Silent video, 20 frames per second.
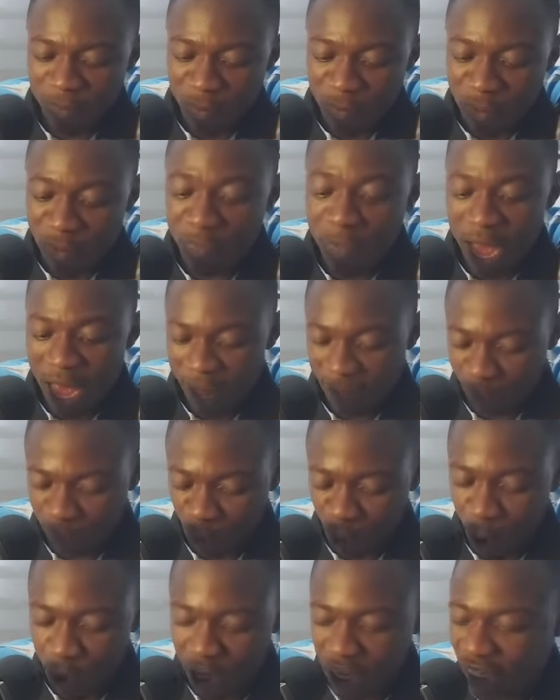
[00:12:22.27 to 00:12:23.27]

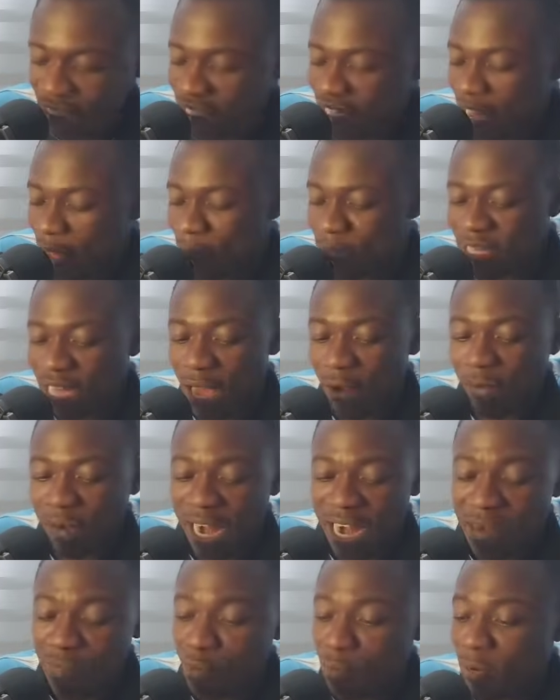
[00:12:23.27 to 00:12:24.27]
biba. Okay, that means I could
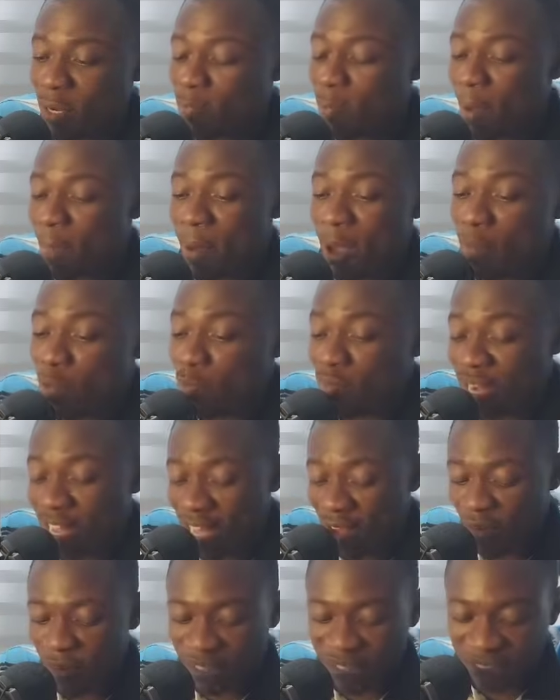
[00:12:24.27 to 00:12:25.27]
add mumni papa mumne
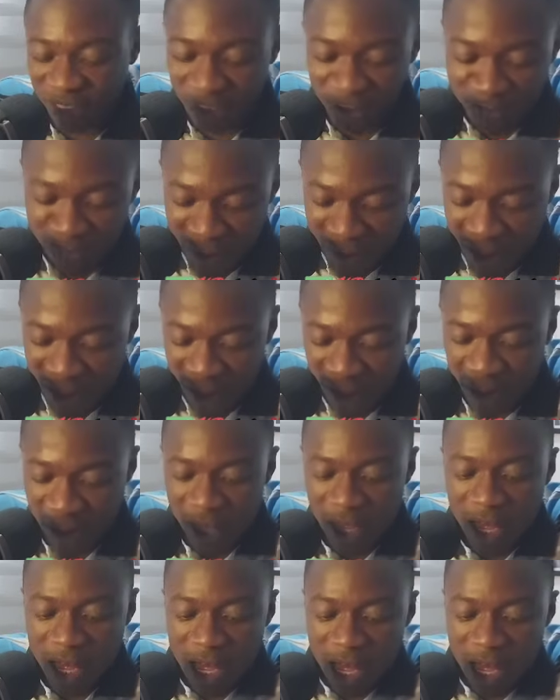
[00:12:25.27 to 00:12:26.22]
ye kwasi yampenyi.